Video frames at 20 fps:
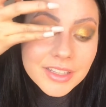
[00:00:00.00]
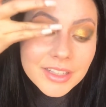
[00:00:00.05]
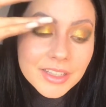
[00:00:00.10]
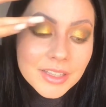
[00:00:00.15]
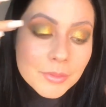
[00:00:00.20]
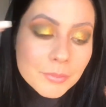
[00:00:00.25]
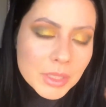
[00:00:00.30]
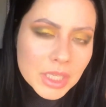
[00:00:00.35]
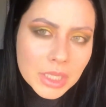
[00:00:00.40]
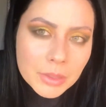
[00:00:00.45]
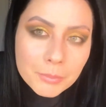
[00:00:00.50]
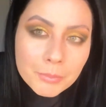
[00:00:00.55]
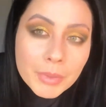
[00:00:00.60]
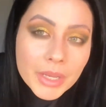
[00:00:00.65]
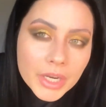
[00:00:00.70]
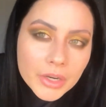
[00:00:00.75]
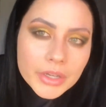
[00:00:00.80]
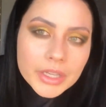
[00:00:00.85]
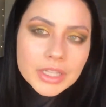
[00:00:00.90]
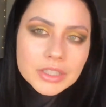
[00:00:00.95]
But
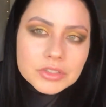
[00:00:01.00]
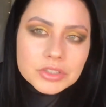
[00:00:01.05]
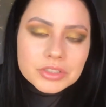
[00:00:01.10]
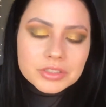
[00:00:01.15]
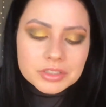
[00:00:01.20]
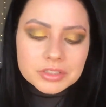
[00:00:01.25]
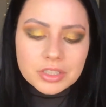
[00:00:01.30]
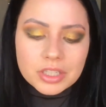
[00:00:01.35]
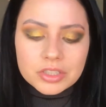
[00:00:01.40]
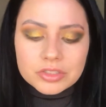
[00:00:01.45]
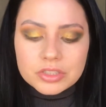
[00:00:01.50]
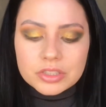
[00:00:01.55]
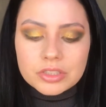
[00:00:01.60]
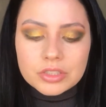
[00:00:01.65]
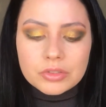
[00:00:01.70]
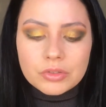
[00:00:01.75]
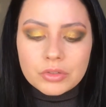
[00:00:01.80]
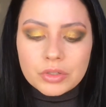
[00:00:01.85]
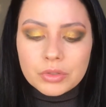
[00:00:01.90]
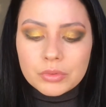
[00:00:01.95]
comparing it to Natasha
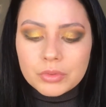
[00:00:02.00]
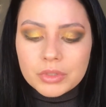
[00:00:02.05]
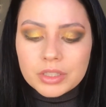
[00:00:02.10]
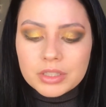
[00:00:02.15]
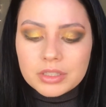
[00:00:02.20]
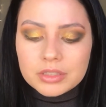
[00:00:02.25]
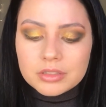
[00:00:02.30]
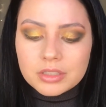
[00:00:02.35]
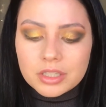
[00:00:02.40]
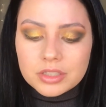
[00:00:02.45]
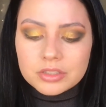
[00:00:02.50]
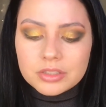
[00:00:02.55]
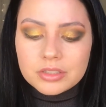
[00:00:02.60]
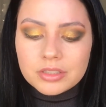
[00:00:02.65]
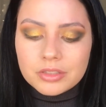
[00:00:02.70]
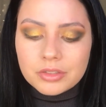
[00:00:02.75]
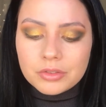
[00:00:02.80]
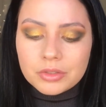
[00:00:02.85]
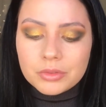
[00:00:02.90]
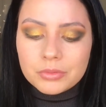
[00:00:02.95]
Denona one, Natasha
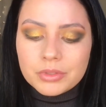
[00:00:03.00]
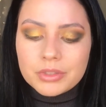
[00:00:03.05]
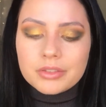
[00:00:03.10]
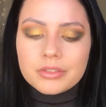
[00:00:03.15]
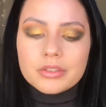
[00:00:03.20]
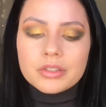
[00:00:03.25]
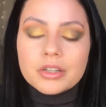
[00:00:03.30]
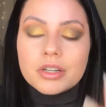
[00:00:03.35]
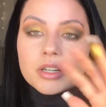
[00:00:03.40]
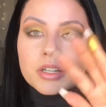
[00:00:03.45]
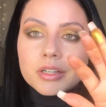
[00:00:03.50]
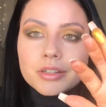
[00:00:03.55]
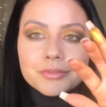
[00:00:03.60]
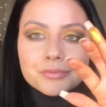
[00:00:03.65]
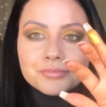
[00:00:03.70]
Denona ones are